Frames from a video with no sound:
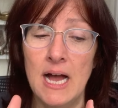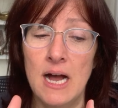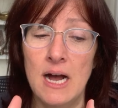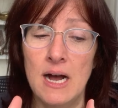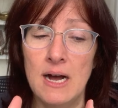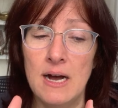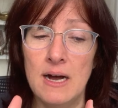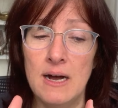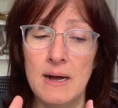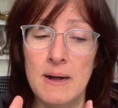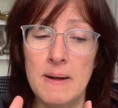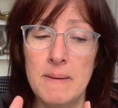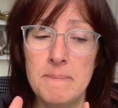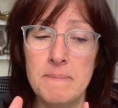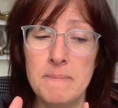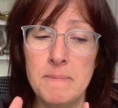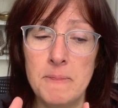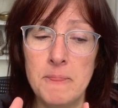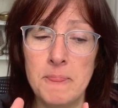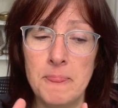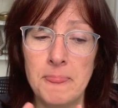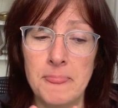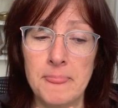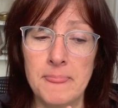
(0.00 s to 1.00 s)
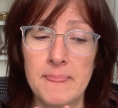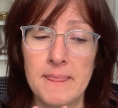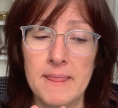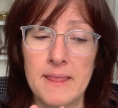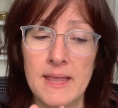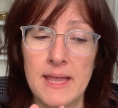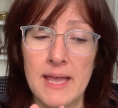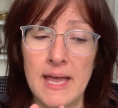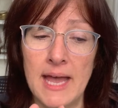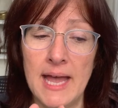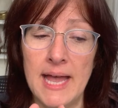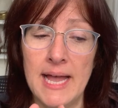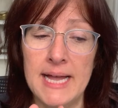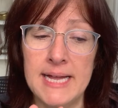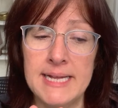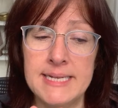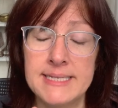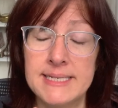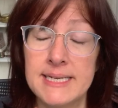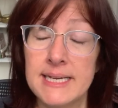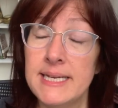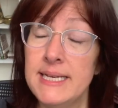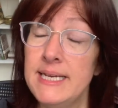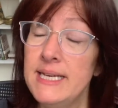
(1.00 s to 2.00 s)
Um,
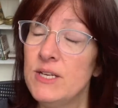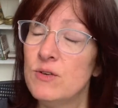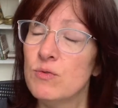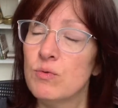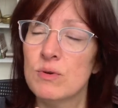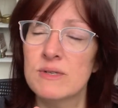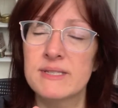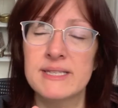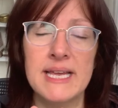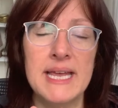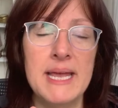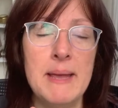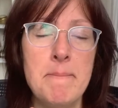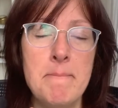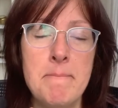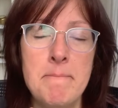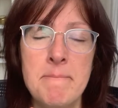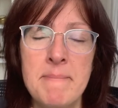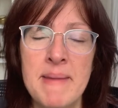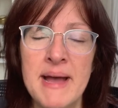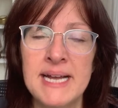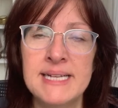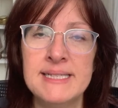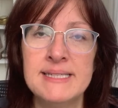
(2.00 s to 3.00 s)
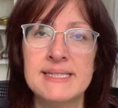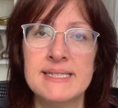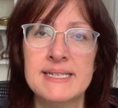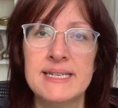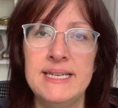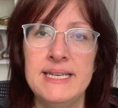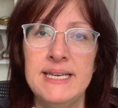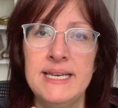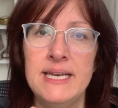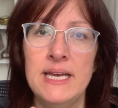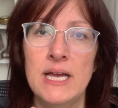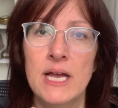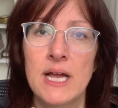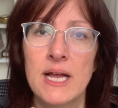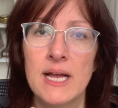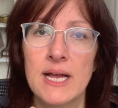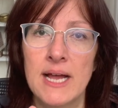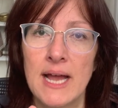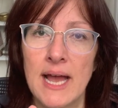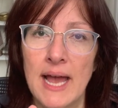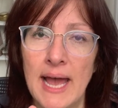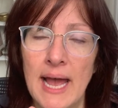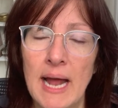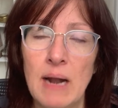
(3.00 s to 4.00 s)
and it was immensely
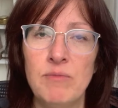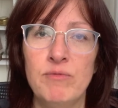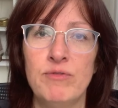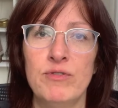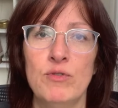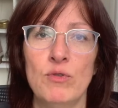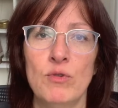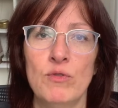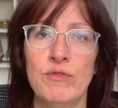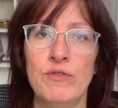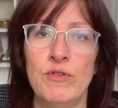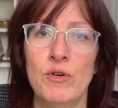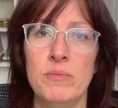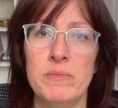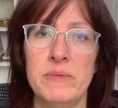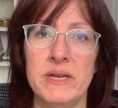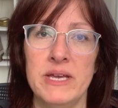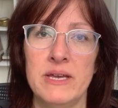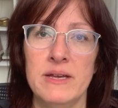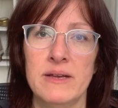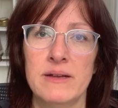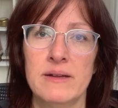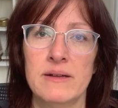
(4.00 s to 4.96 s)
helpful for me